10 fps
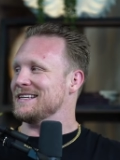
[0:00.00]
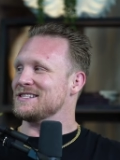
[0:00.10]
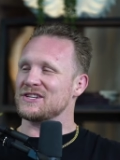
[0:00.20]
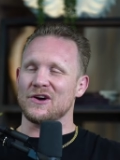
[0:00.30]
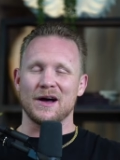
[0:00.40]

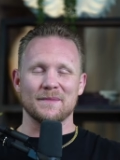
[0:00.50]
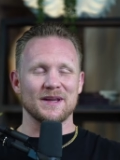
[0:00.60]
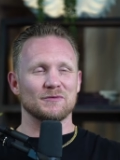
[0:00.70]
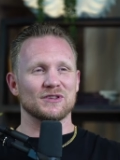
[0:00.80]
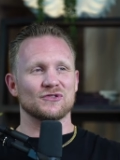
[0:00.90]
so, I
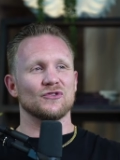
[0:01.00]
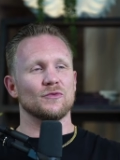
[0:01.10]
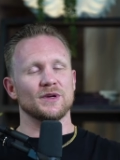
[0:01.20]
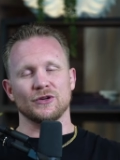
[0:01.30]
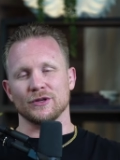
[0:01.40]
mean, it's going to
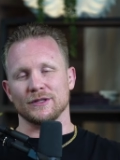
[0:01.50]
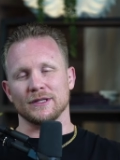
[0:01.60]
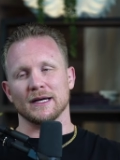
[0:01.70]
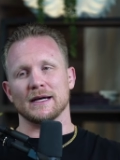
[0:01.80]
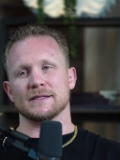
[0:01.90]
be good,
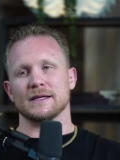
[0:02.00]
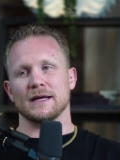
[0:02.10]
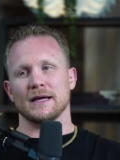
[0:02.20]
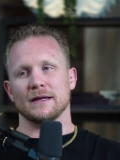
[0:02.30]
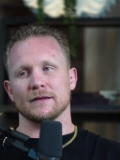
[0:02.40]
guys.
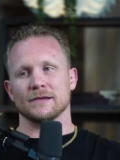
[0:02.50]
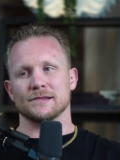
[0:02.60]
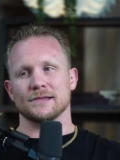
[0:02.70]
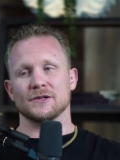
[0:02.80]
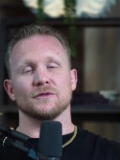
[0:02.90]
And
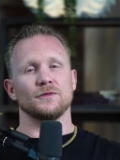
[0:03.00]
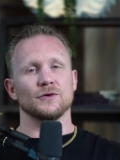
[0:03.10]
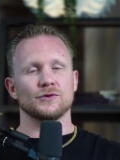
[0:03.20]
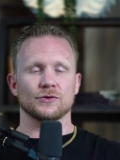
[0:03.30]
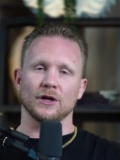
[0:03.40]
uh, there's a
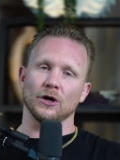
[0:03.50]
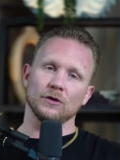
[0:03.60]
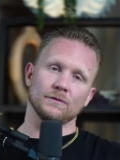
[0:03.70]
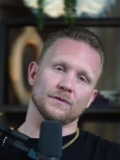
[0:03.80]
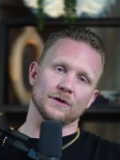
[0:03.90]
future and a
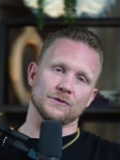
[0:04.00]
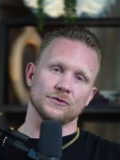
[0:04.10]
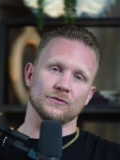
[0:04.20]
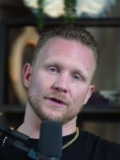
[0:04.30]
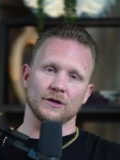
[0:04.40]
hope for those
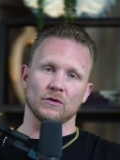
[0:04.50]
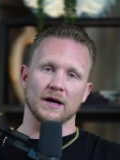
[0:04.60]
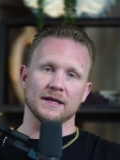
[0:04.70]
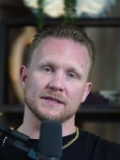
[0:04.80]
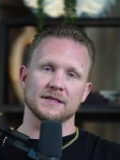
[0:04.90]
who are in
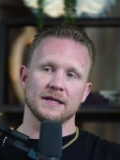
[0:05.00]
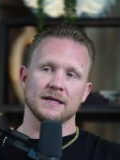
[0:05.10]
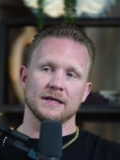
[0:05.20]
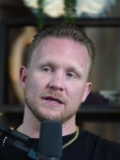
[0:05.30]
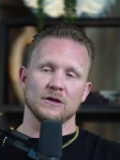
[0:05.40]
Christ.
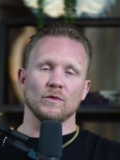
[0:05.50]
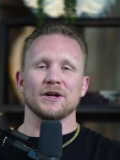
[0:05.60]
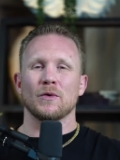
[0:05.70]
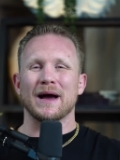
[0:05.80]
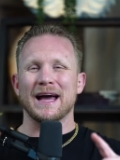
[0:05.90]
We
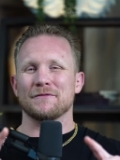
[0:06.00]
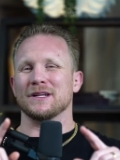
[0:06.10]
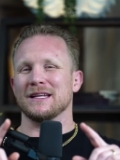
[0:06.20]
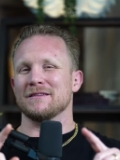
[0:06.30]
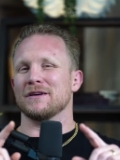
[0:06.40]
don't have to
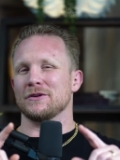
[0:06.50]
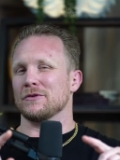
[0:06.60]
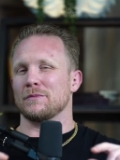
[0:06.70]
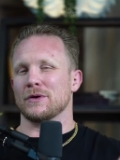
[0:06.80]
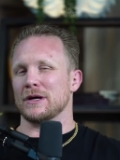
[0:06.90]
live under
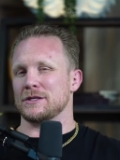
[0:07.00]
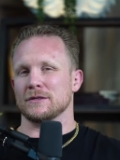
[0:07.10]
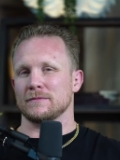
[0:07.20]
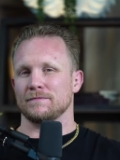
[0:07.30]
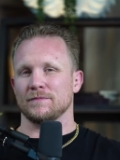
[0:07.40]

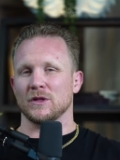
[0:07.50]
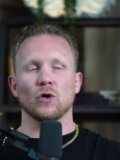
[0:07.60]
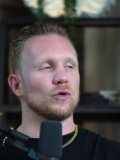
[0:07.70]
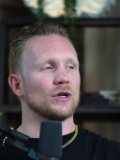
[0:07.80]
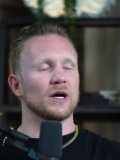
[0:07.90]
oppression.
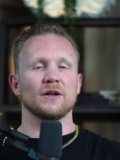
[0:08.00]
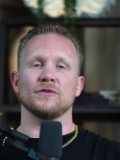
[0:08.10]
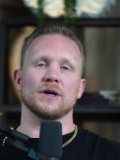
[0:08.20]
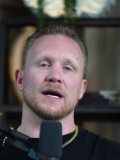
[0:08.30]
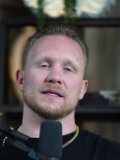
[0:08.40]
No, none of
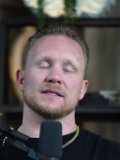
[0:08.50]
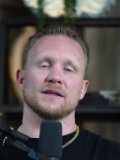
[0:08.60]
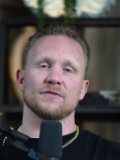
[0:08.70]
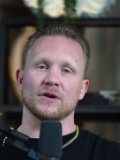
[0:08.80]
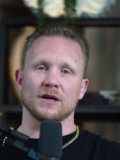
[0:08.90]
you guys in
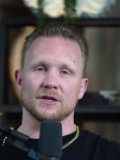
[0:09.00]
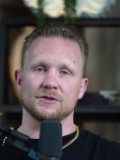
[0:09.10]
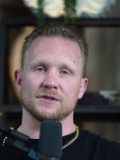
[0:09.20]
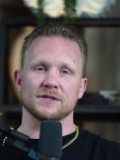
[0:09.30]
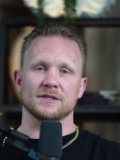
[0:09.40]
different
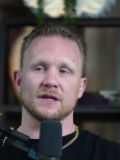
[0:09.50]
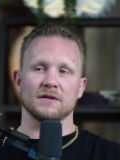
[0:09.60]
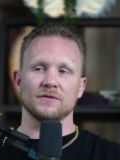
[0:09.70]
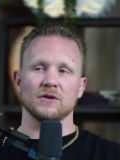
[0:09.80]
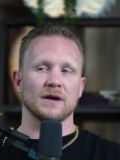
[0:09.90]
countries and
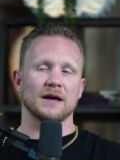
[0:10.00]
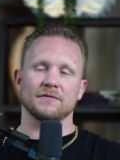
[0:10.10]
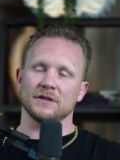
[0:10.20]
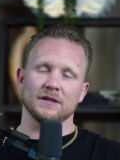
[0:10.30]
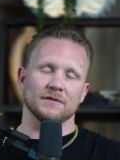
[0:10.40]
stuff, you don't have
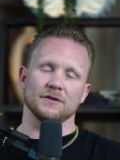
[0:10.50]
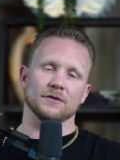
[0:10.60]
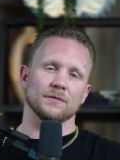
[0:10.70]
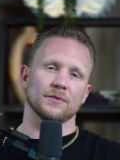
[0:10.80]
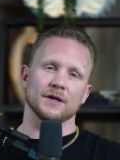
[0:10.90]
to live
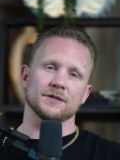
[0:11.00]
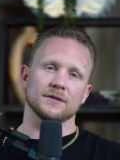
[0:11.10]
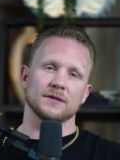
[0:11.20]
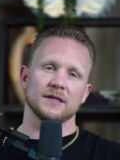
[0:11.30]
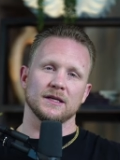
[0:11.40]
under oppression.
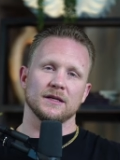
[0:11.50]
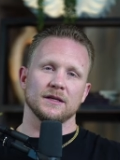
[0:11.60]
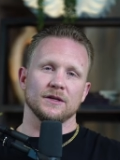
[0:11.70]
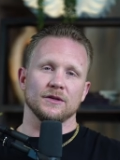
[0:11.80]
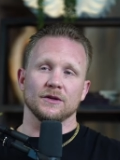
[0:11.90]

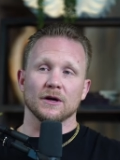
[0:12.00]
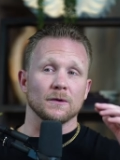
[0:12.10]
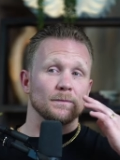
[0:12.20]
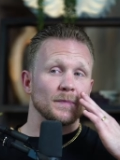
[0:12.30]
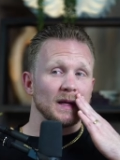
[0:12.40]
You
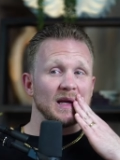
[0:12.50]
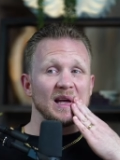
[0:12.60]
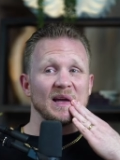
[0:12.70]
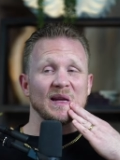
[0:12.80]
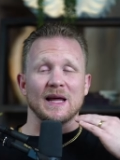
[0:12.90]
don't.
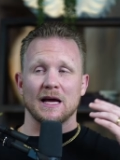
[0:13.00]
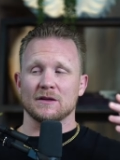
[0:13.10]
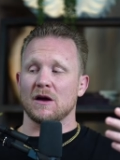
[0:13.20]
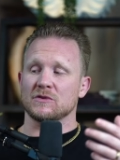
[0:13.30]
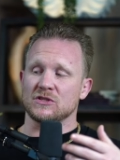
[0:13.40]
And I,
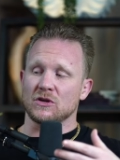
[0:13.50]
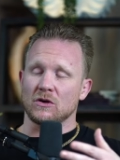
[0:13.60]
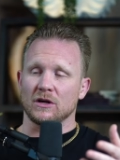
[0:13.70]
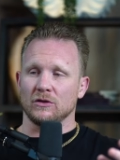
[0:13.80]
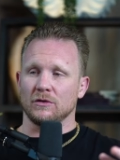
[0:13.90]
I was
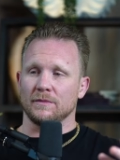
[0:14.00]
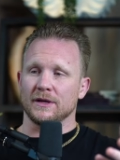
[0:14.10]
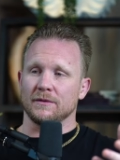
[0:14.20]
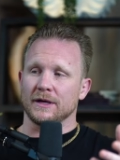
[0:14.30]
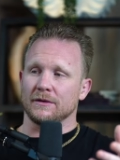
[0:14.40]
talking a little
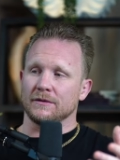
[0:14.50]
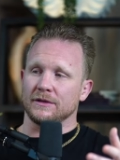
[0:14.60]
bit about, you